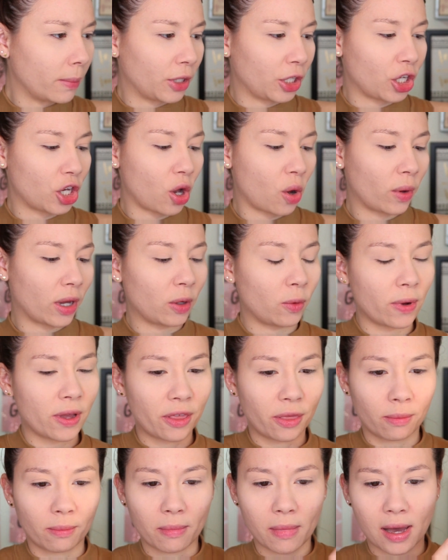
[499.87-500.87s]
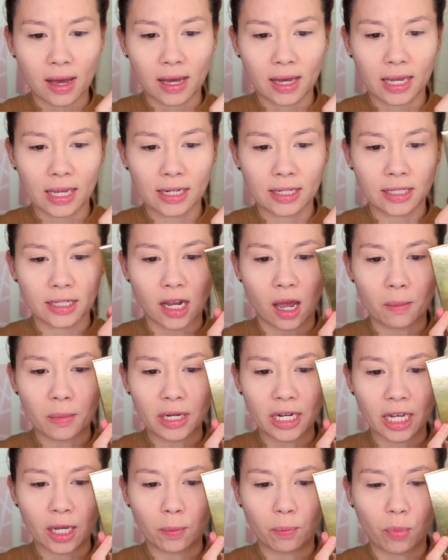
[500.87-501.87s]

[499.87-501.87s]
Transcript: gonna go in with my Dominic